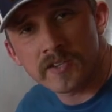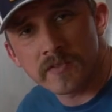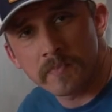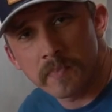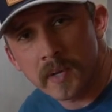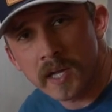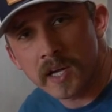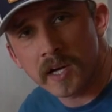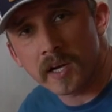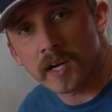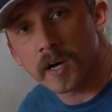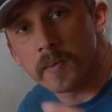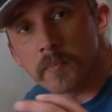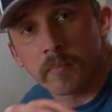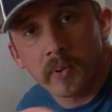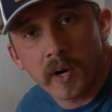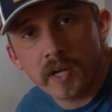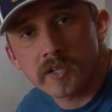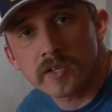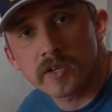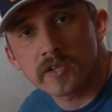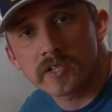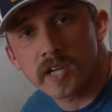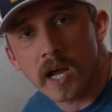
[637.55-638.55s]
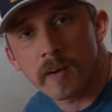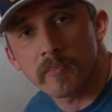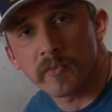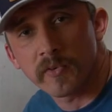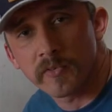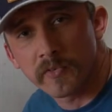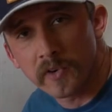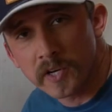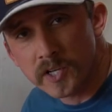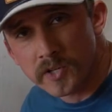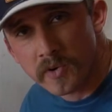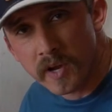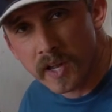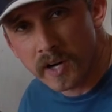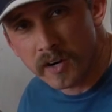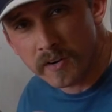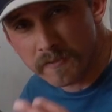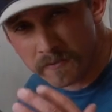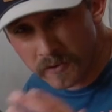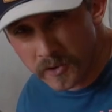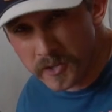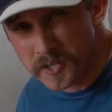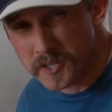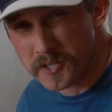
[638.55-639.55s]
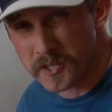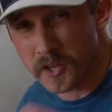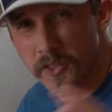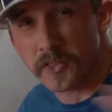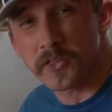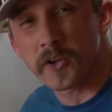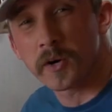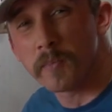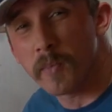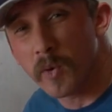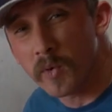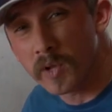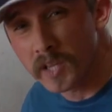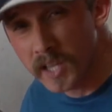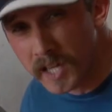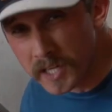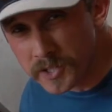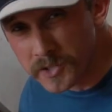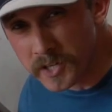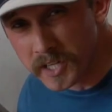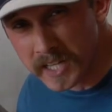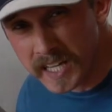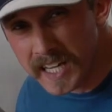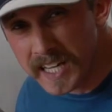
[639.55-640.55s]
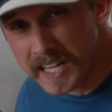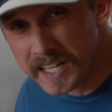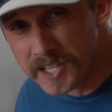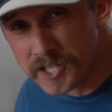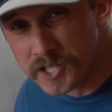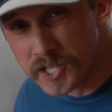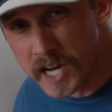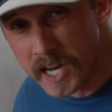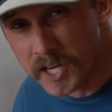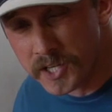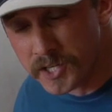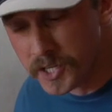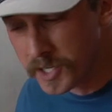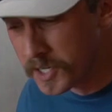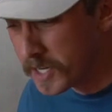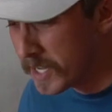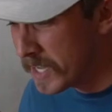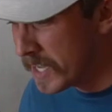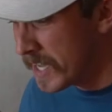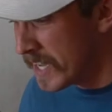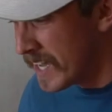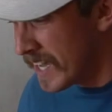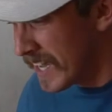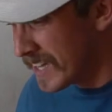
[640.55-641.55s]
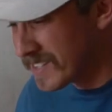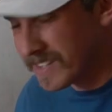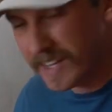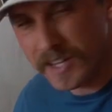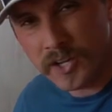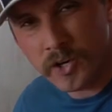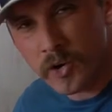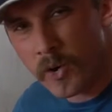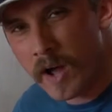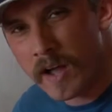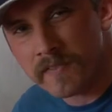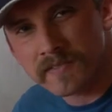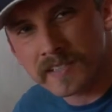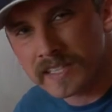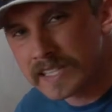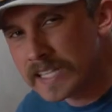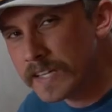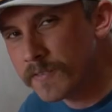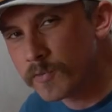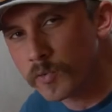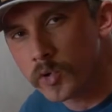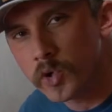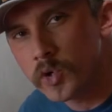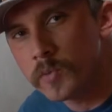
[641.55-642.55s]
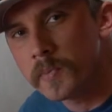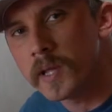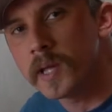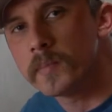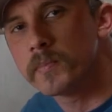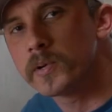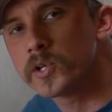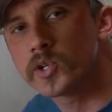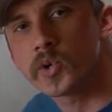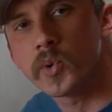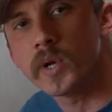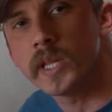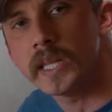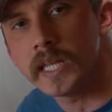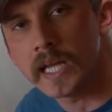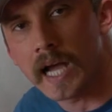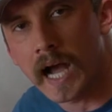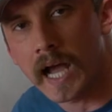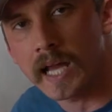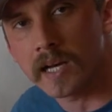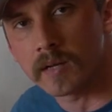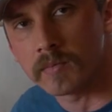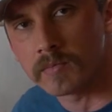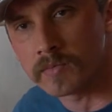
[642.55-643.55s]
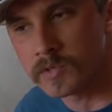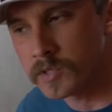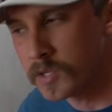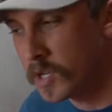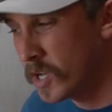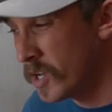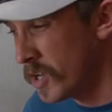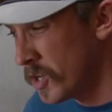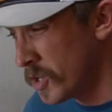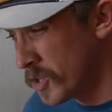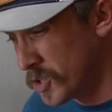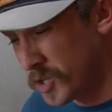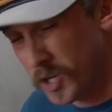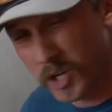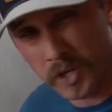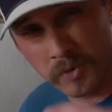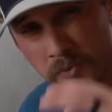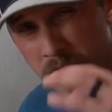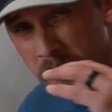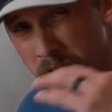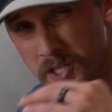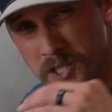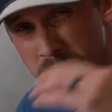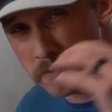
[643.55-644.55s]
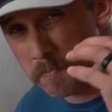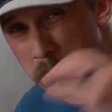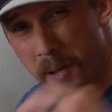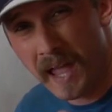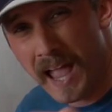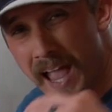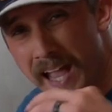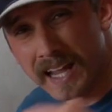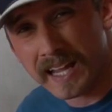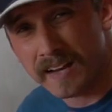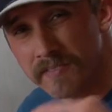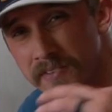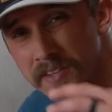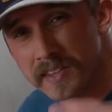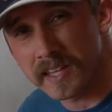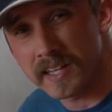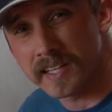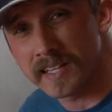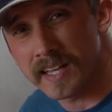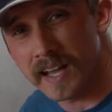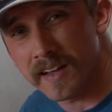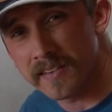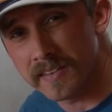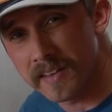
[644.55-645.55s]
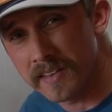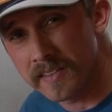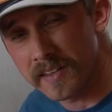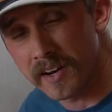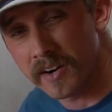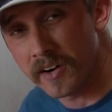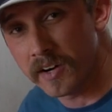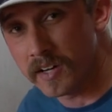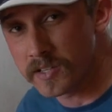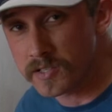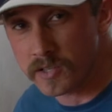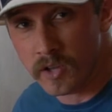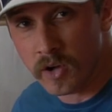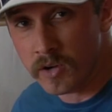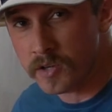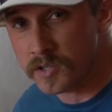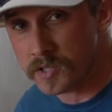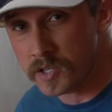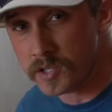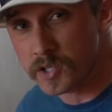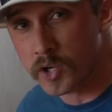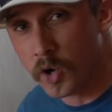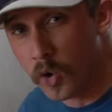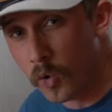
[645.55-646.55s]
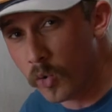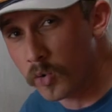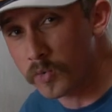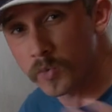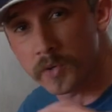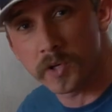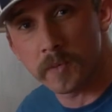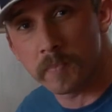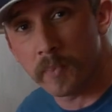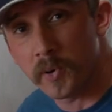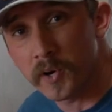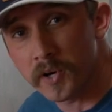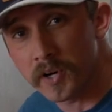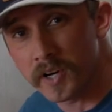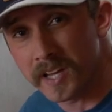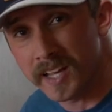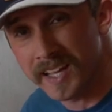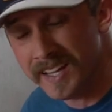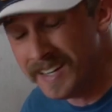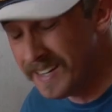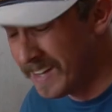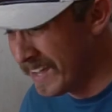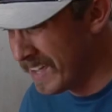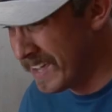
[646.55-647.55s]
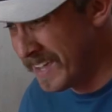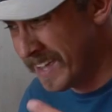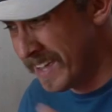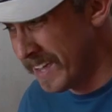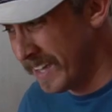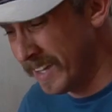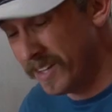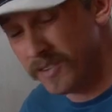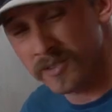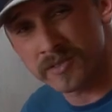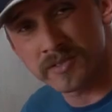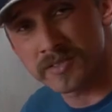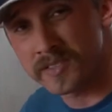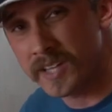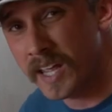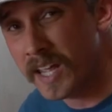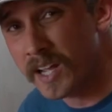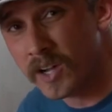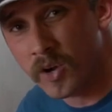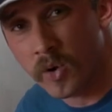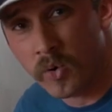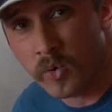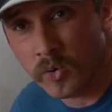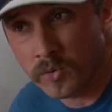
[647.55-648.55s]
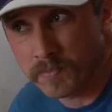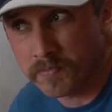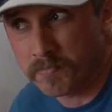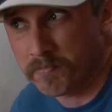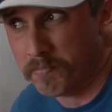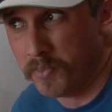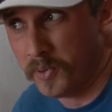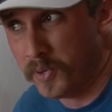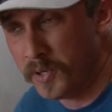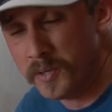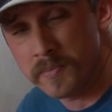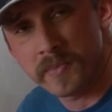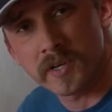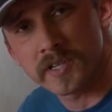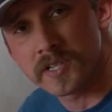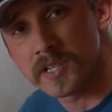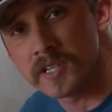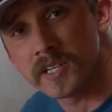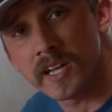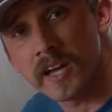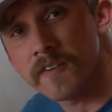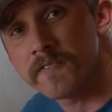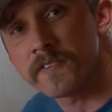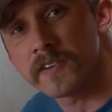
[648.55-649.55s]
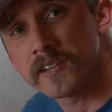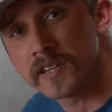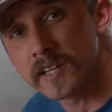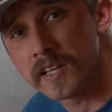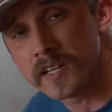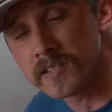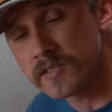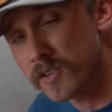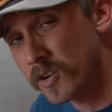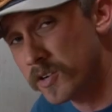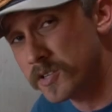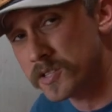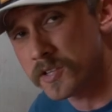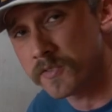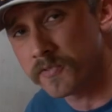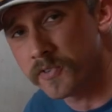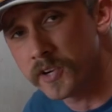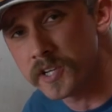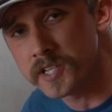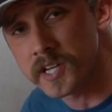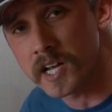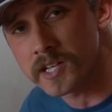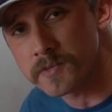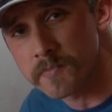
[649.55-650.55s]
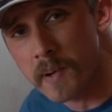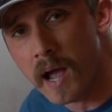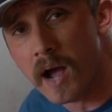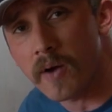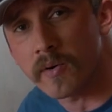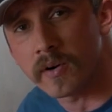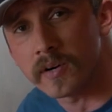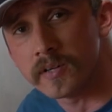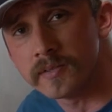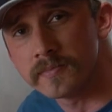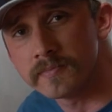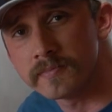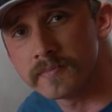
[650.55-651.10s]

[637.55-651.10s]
of being a compressor type refrigerator versus a thermoelectric heat exchanger is that you don't have to leave room in between the items. So you can really just pack everything down in there, and as long as it's cold when you put it in, it'll stay cold pretty much indefinitely as long as the fridge has power.